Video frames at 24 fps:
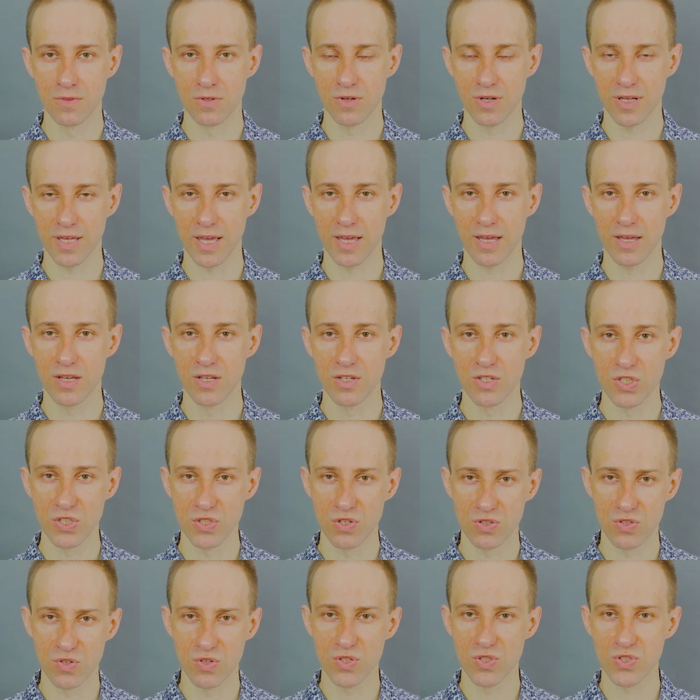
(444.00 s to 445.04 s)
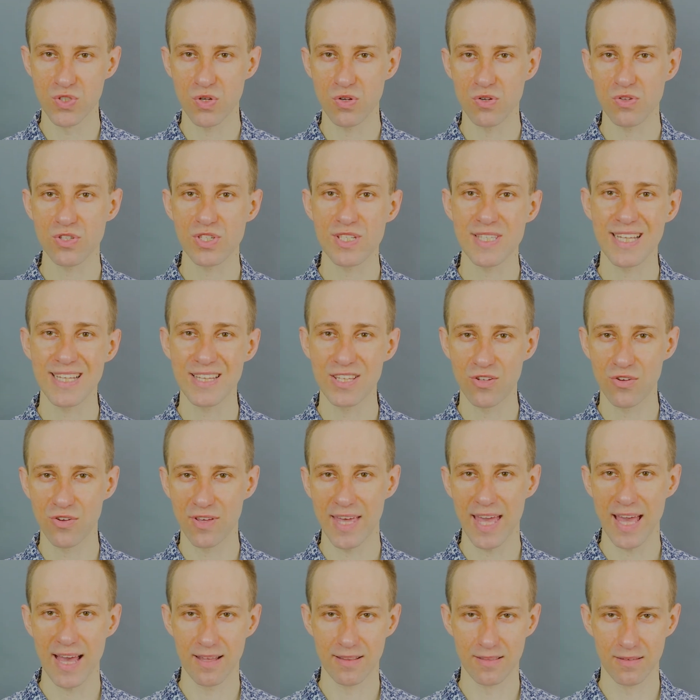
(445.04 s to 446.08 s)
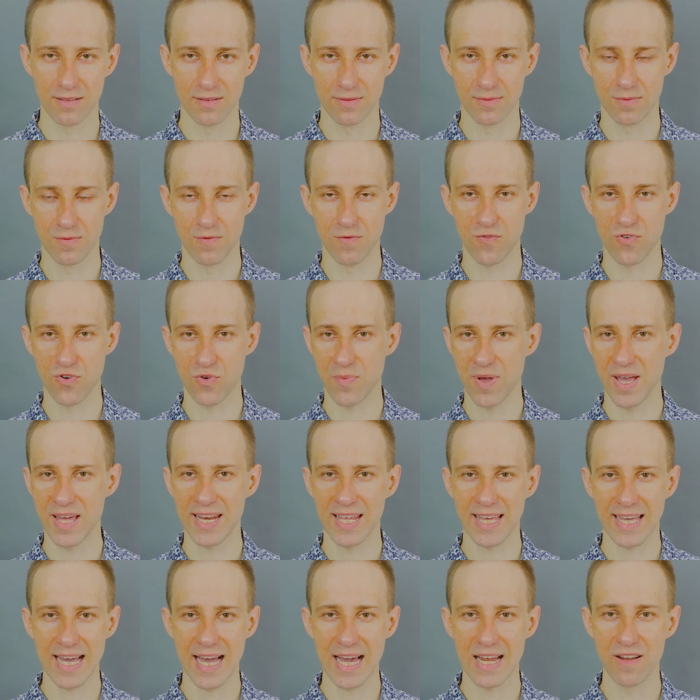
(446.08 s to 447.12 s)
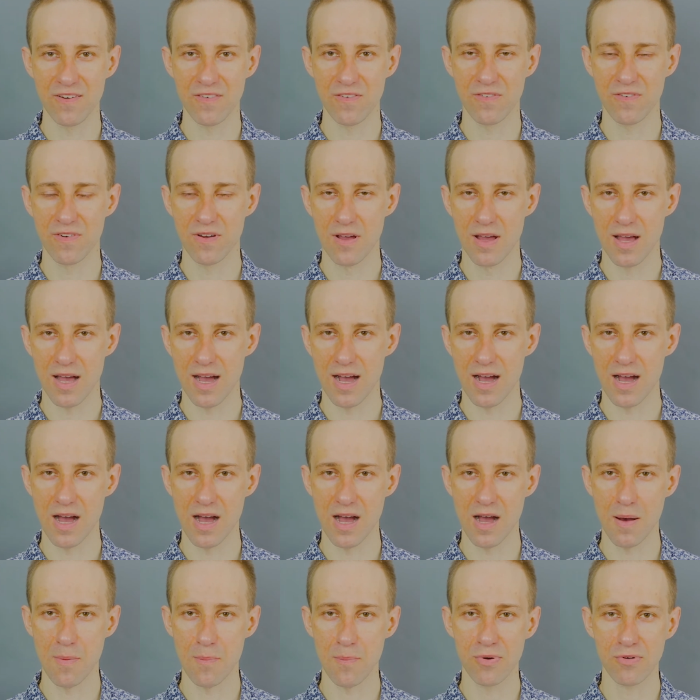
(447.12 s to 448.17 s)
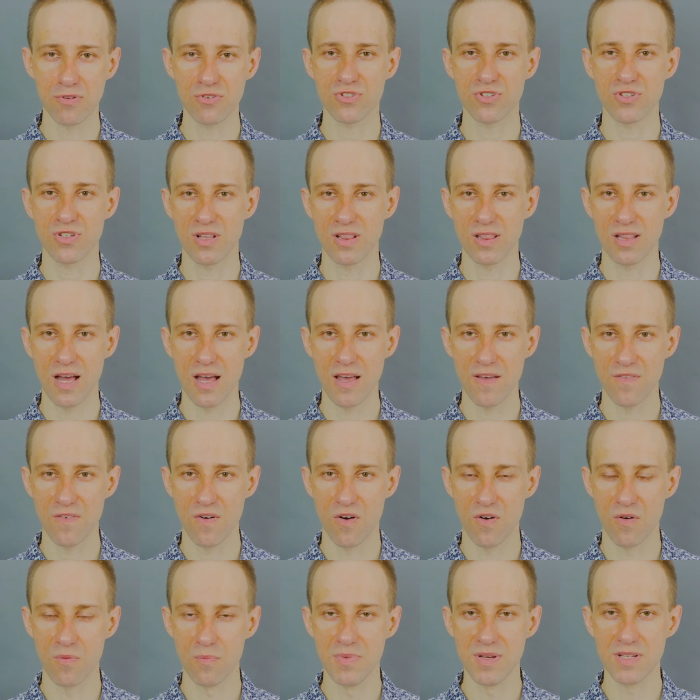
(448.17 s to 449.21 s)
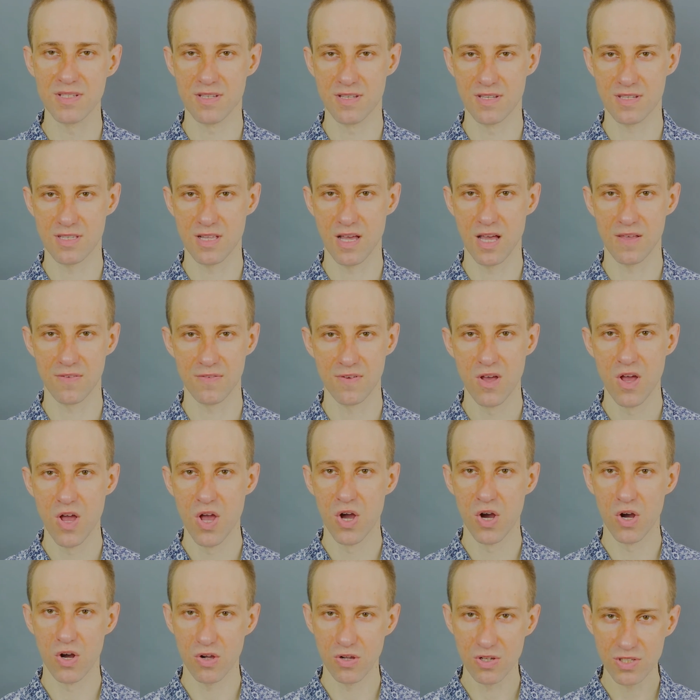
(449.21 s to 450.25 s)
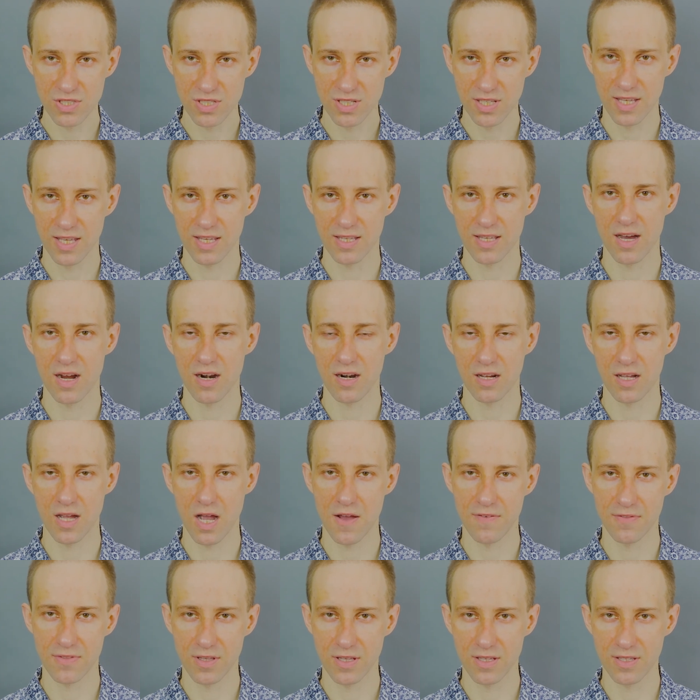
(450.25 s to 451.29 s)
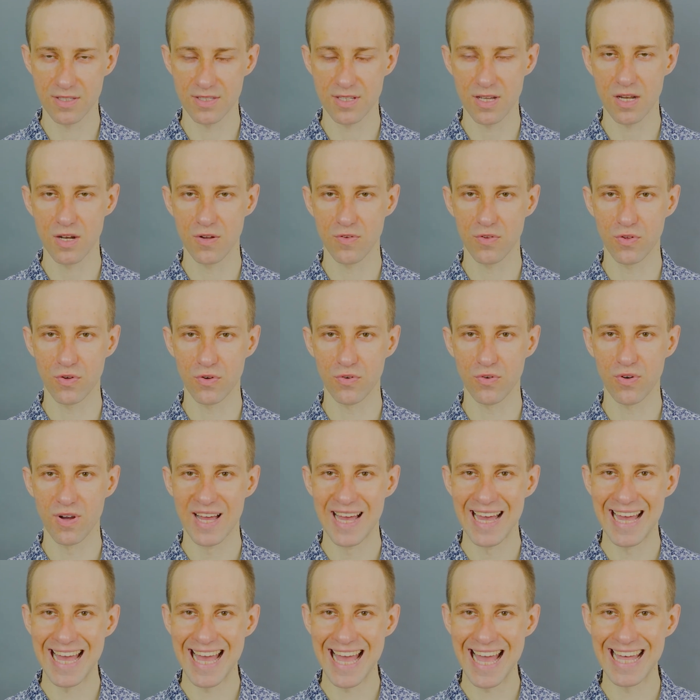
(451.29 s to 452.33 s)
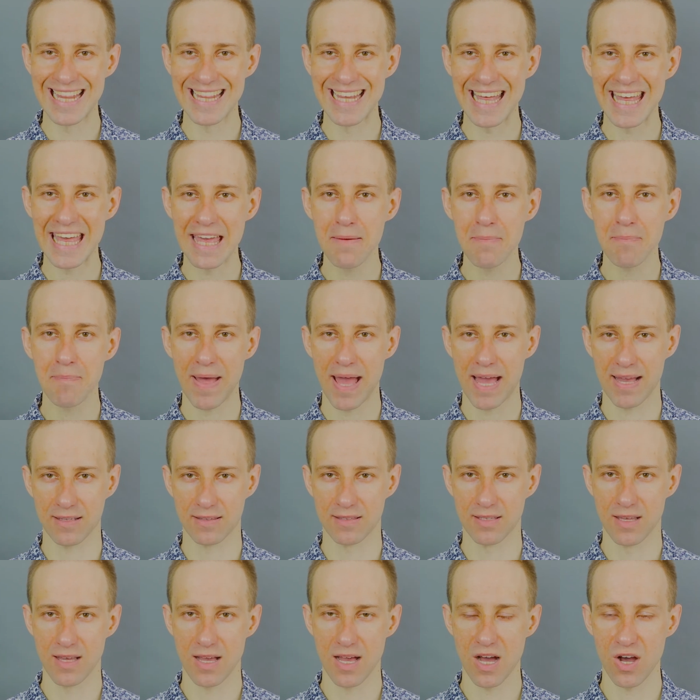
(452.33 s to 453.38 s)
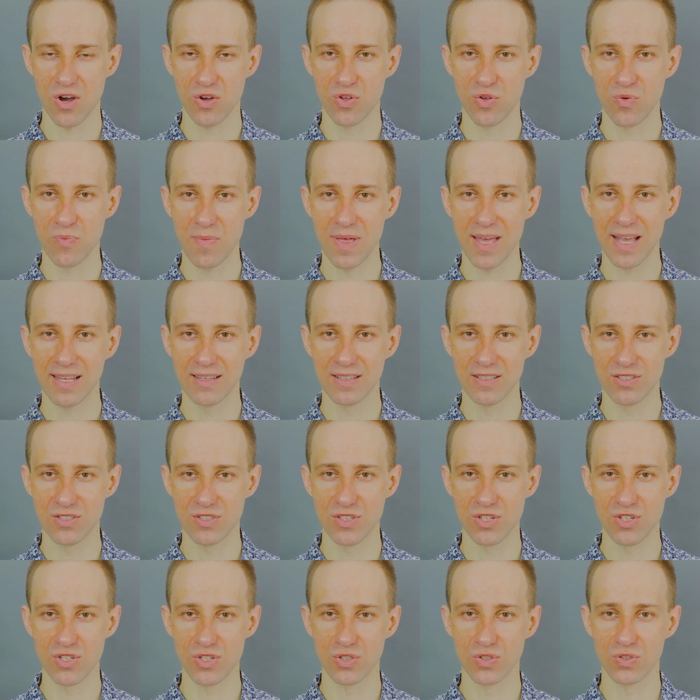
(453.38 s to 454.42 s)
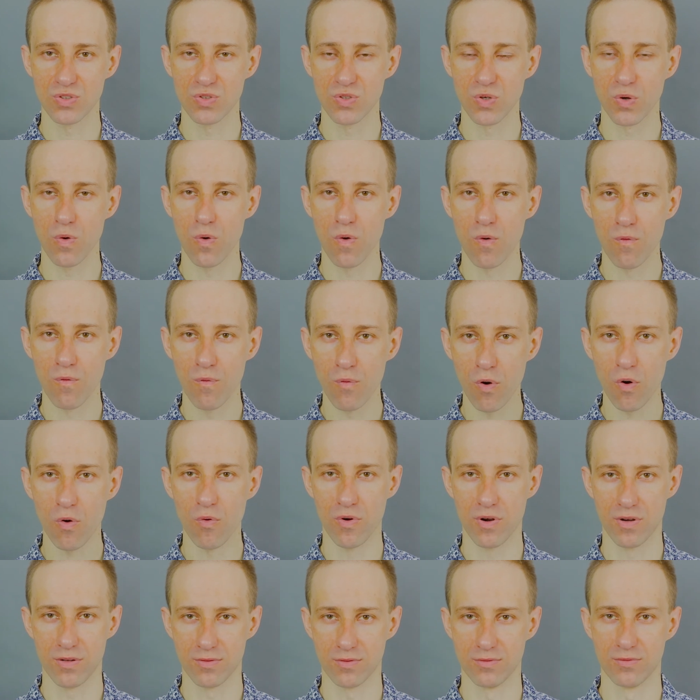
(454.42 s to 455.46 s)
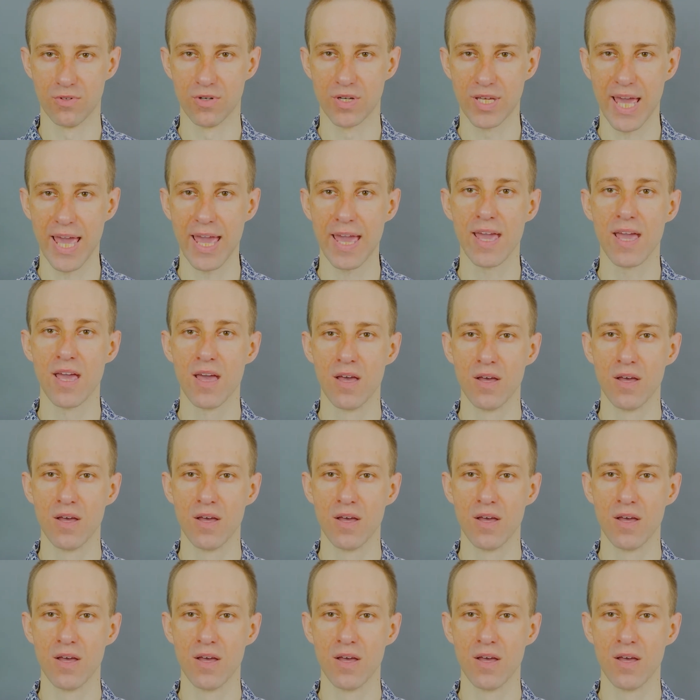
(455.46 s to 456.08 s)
Okay, so the results that you get from any kind of personal life or business life also get archived inside of you and impact how you make a decision to go forward. Okay,